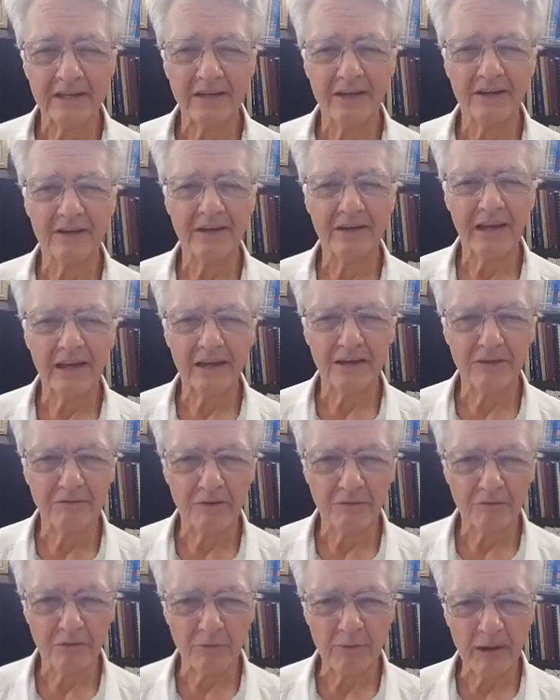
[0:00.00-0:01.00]
little nugget of
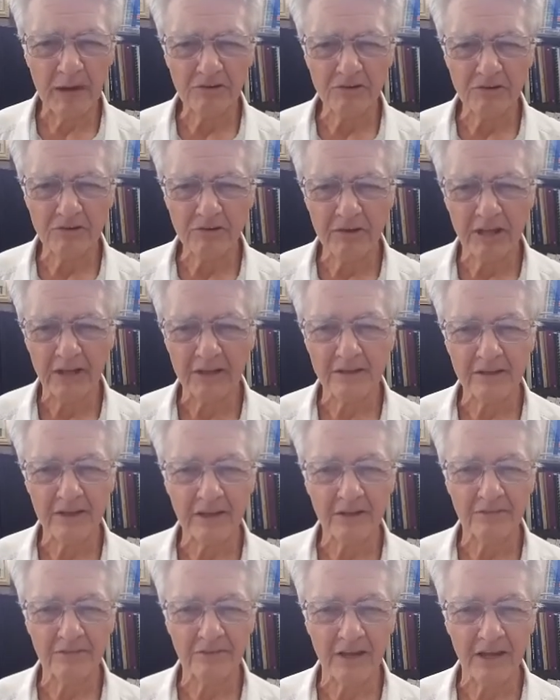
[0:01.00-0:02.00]
information that
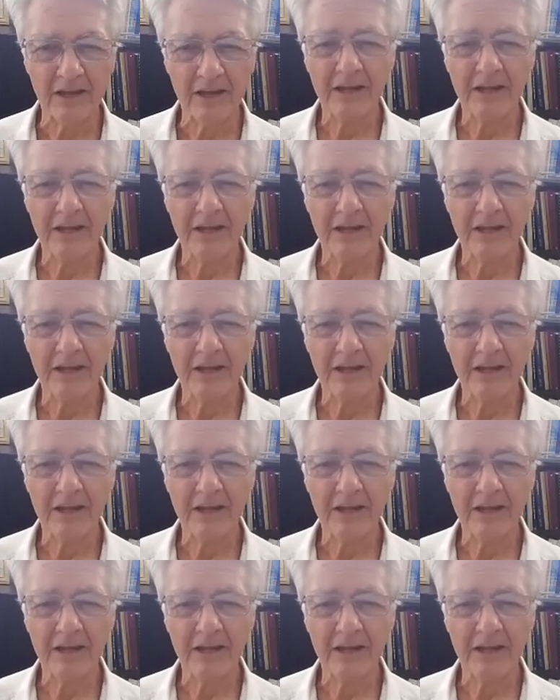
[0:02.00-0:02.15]
is